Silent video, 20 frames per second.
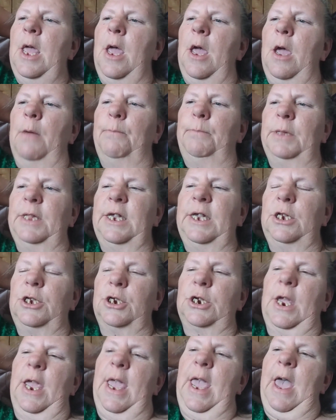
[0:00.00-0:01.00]

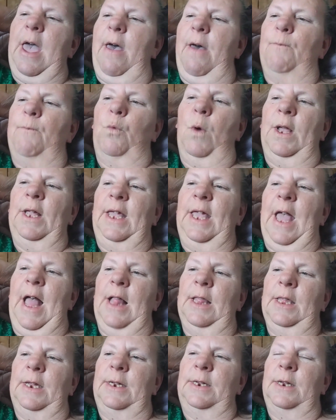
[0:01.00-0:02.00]
Bleach, I have 1
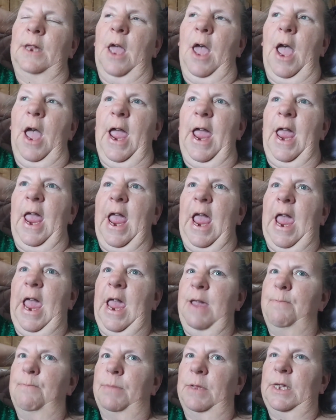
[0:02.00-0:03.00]
gallon. I
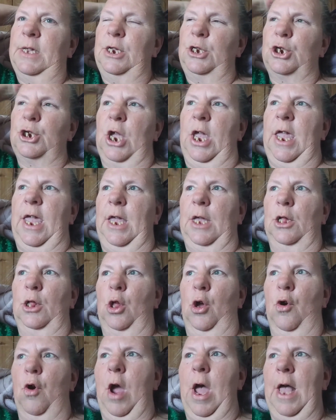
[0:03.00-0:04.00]
hate bleach. I hate
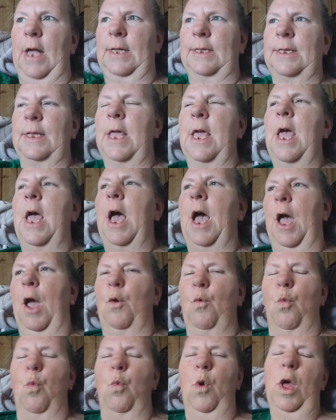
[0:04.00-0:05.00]
Clorox.
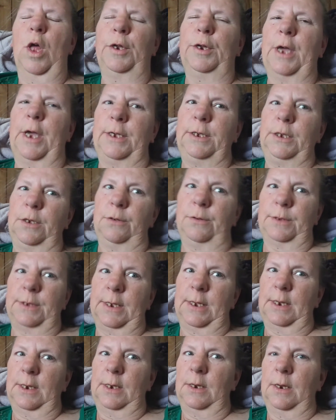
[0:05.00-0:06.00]
I will not use
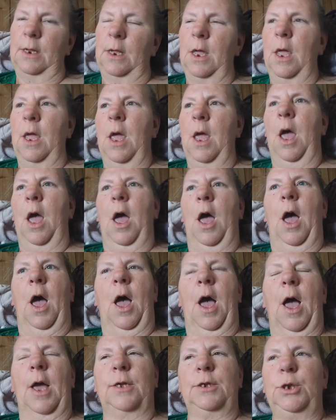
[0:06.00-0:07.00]
it.
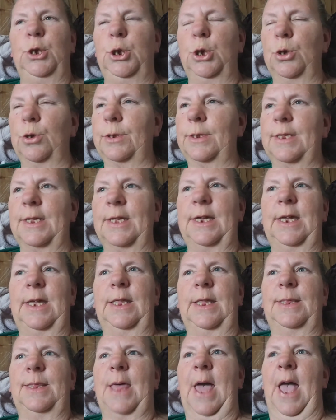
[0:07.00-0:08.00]

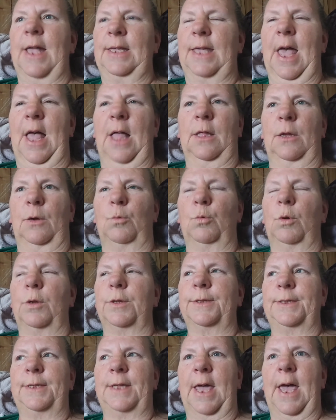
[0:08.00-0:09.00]
Usually that gallon will
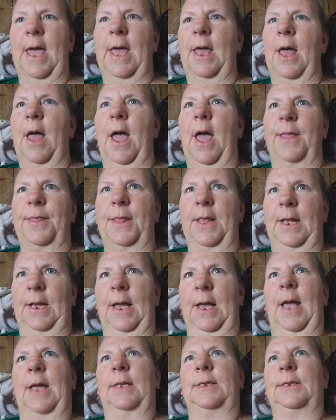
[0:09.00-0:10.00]
set. I think
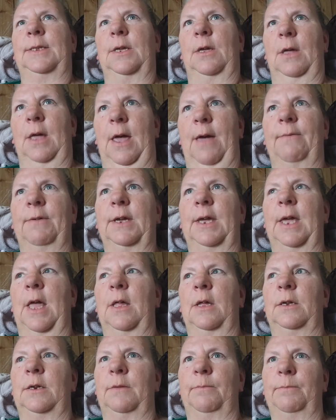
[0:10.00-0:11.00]
I still have a
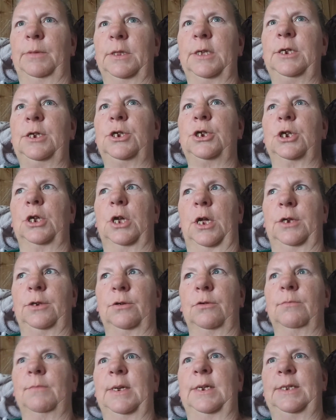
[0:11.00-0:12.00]
gallon of bleach
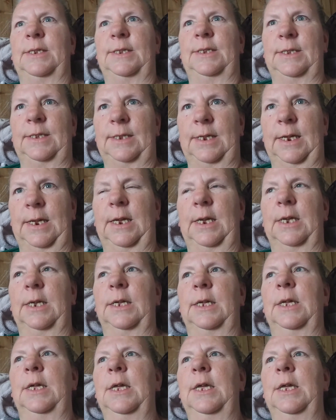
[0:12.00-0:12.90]
under my sink